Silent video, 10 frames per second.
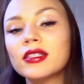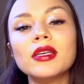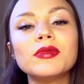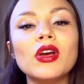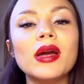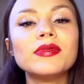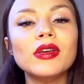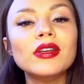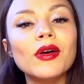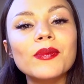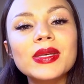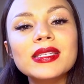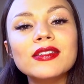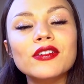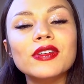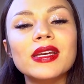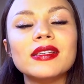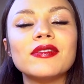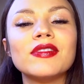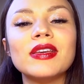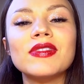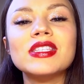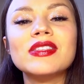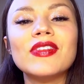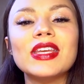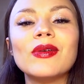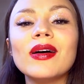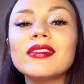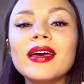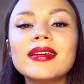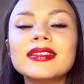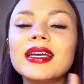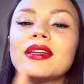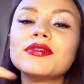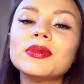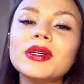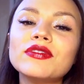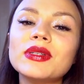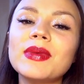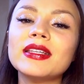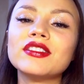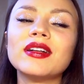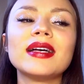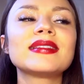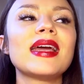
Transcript: Subscribe so you don't miss it. Don't forget to give this video a like, sign up for my free masterclass,